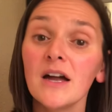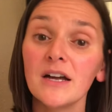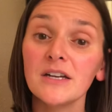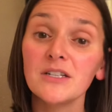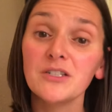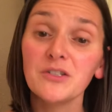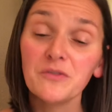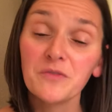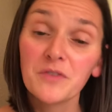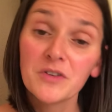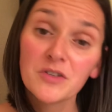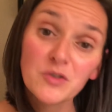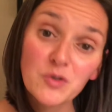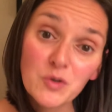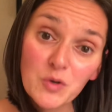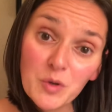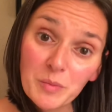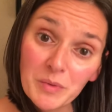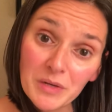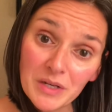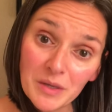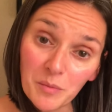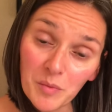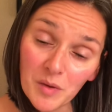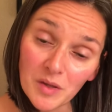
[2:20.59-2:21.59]
I do visceral
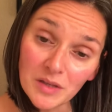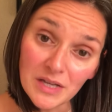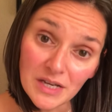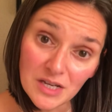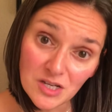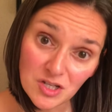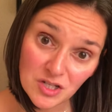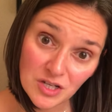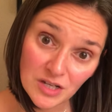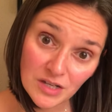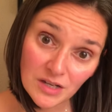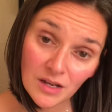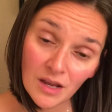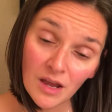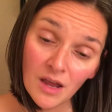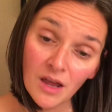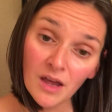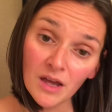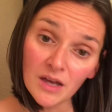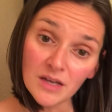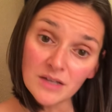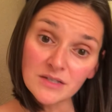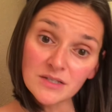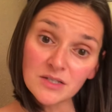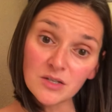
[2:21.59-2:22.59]
manipulation.
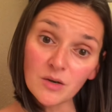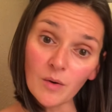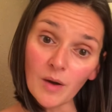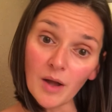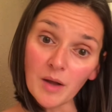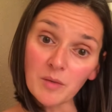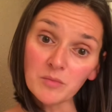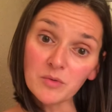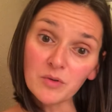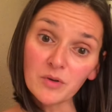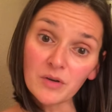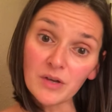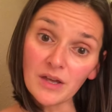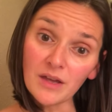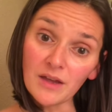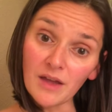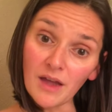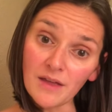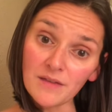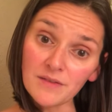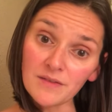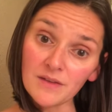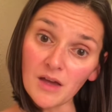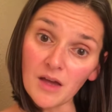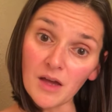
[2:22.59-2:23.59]
And so I'm looking
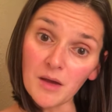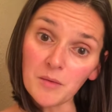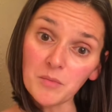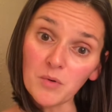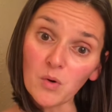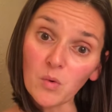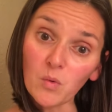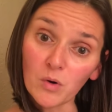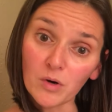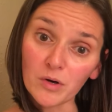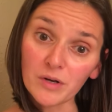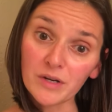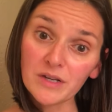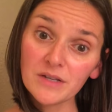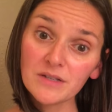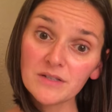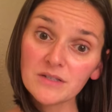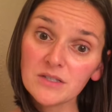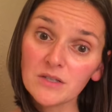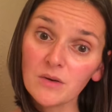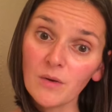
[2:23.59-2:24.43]
at organs.